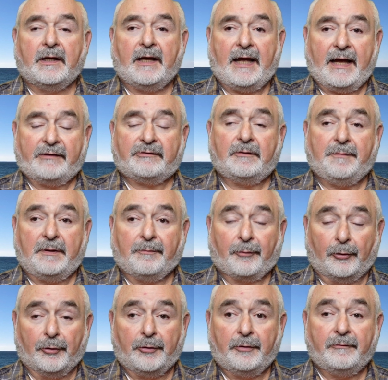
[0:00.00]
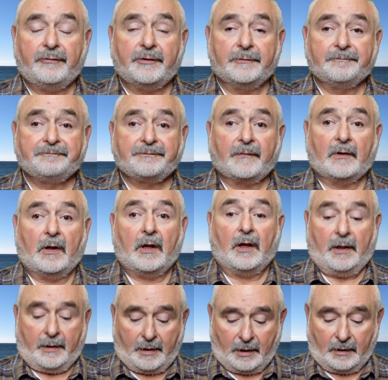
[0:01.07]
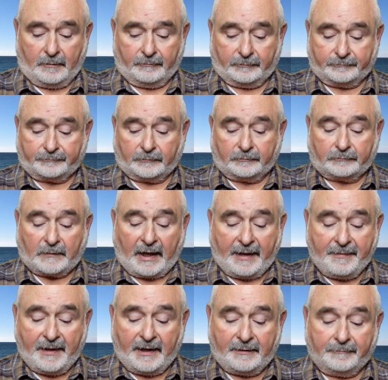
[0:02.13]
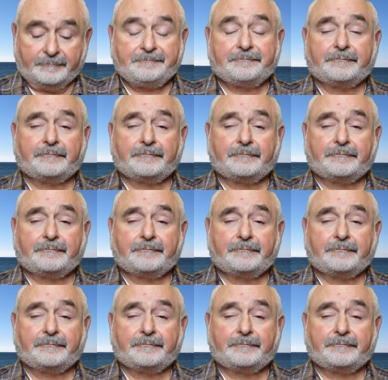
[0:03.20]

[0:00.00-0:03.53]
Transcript: has to be proved. Uh, and then,